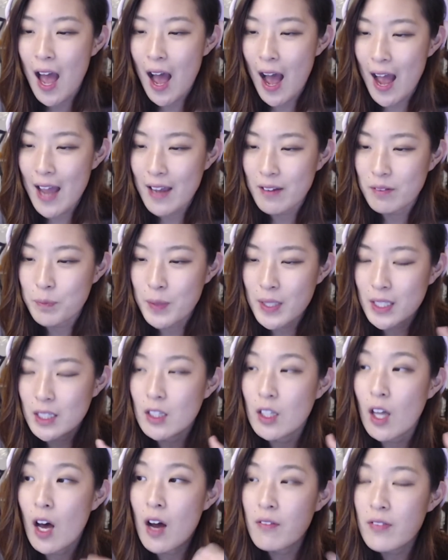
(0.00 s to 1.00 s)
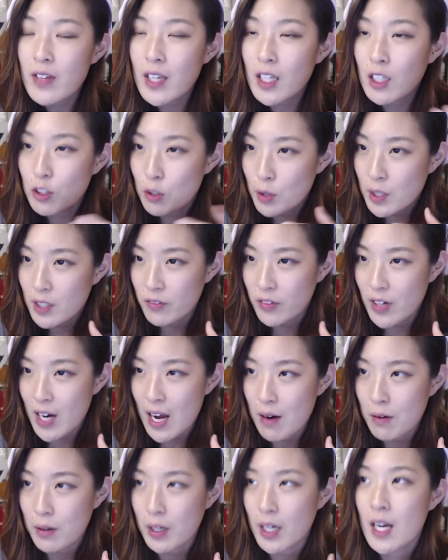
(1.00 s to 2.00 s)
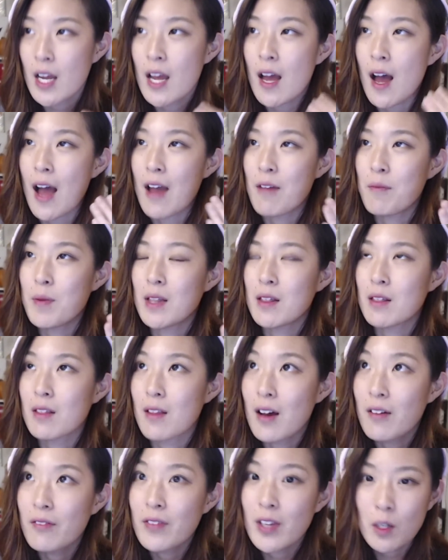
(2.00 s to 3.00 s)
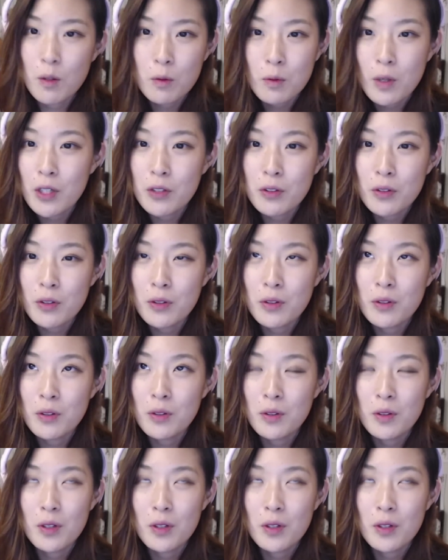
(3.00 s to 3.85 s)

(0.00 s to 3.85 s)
I've been loving 24 Hour, I've been loving Wanu,